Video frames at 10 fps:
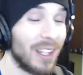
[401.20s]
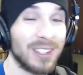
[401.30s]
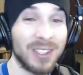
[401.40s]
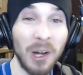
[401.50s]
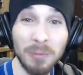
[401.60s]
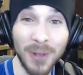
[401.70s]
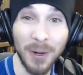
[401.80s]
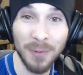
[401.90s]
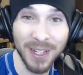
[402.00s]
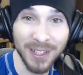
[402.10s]
that derp
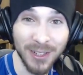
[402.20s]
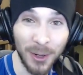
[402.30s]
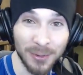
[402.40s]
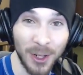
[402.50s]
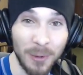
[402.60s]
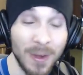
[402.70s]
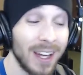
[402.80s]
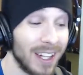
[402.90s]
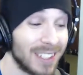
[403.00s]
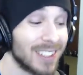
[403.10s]
derpity derp derp.
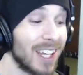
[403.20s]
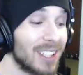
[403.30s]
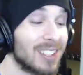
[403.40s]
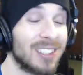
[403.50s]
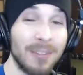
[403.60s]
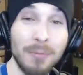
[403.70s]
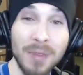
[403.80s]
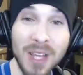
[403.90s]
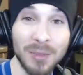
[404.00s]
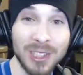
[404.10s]
Isn't that a, the
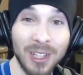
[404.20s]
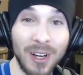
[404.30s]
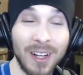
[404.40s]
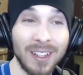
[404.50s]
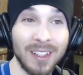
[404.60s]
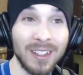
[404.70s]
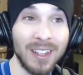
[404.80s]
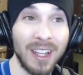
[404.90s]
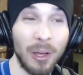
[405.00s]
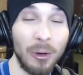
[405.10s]
meme song? It
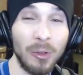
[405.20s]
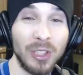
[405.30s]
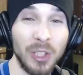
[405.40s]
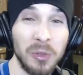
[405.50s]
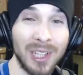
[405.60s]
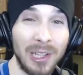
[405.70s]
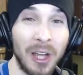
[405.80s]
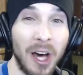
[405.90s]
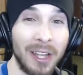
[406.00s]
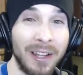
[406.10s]
was used a
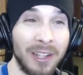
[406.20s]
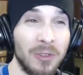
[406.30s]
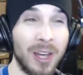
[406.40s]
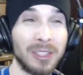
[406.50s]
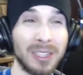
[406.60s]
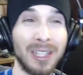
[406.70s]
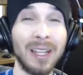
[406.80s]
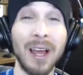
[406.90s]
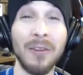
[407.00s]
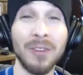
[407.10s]
lot in like
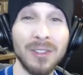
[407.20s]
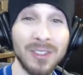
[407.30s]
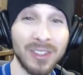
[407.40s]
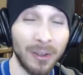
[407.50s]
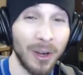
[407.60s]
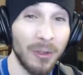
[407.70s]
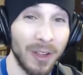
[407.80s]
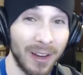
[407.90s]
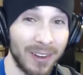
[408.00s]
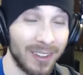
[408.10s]
2011, around
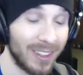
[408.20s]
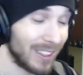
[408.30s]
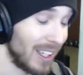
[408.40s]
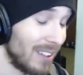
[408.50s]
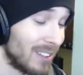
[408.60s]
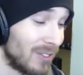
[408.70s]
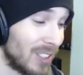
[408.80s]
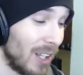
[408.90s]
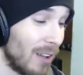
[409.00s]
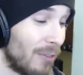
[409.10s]
there. Like that. It's
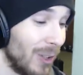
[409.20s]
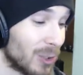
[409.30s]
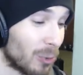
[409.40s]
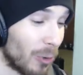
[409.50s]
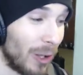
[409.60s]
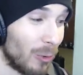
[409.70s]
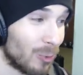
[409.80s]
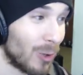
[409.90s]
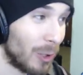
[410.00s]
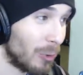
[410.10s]
see, it feels really,
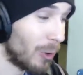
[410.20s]
really,